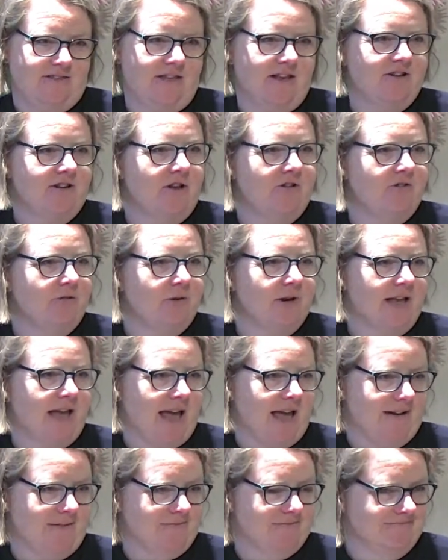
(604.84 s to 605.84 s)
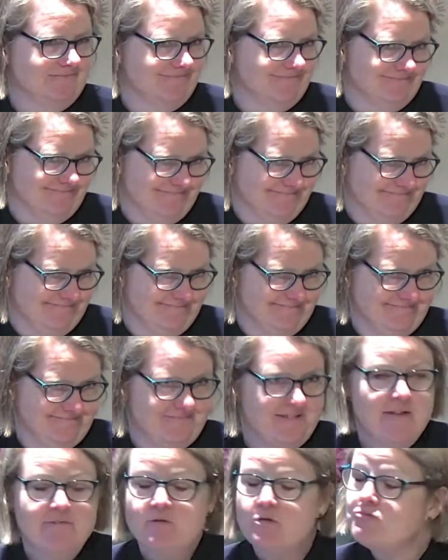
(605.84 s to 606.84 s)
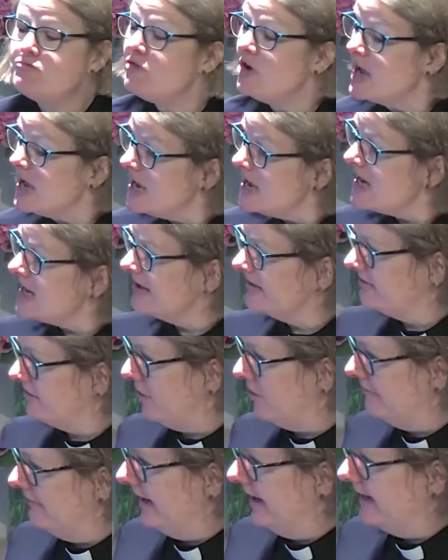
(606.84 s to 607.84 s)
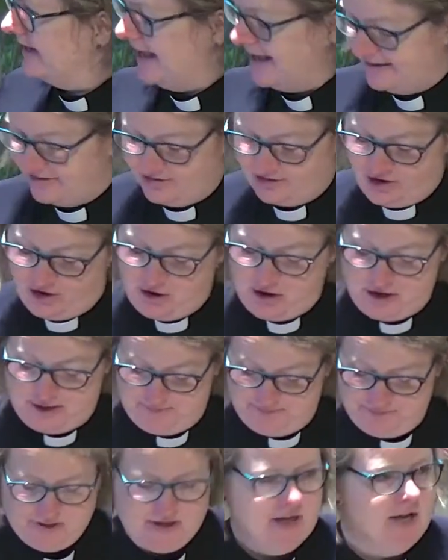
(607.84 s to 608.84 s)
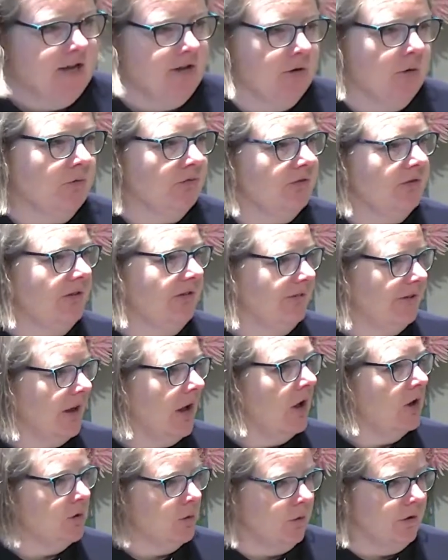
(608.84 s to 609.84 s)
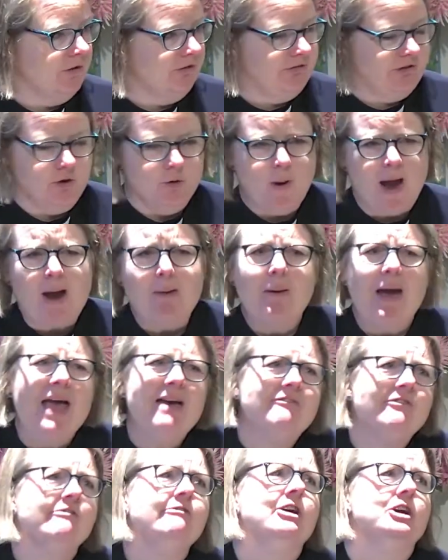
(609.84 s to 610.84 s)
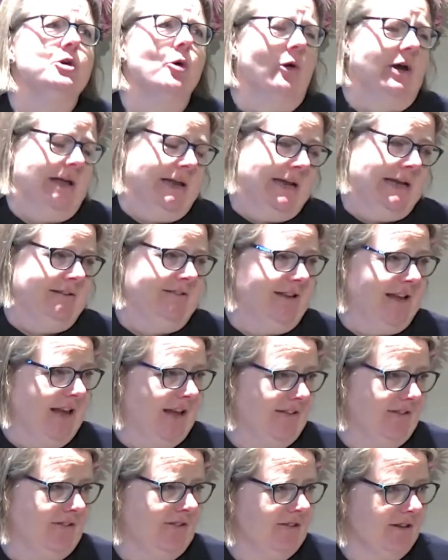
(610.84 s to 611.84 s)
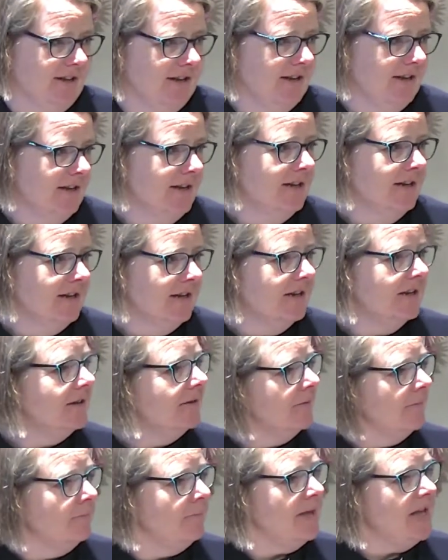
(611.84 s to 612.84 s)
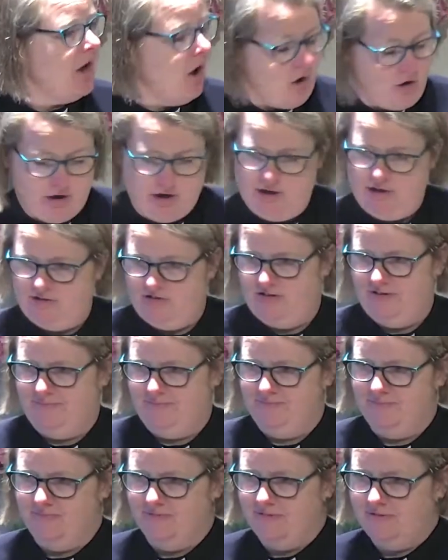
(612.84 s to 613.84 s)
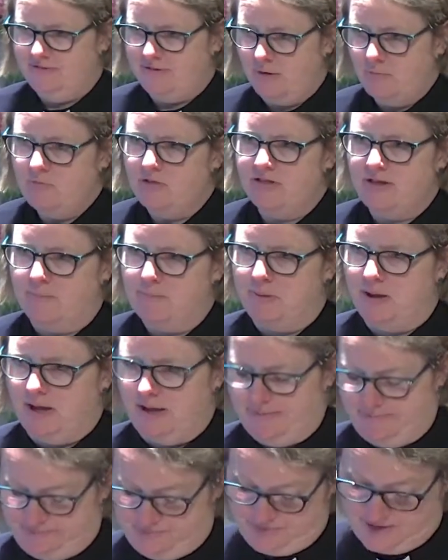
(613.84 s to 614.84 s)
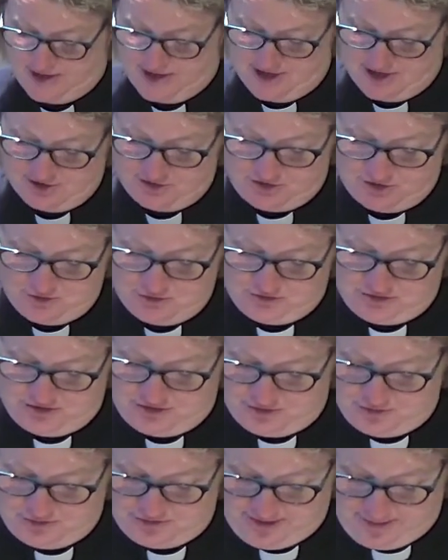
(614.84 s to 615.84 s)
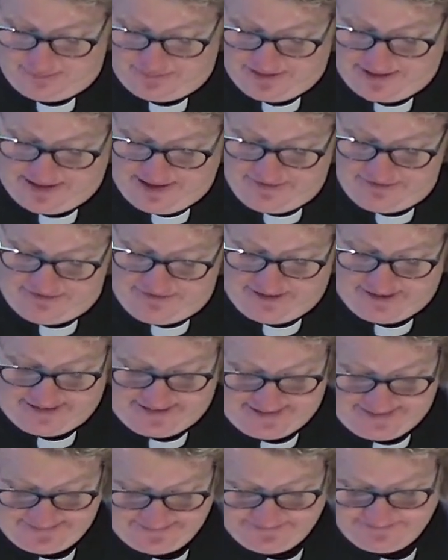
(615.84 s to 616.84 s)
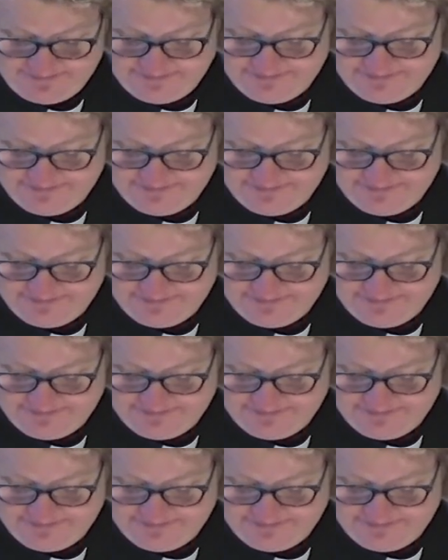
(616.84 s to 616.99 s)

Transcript: then don't do it again really sorry next time your sister annoys you, however annoying it is. Be kind. Don't thump her. Choose to do something different.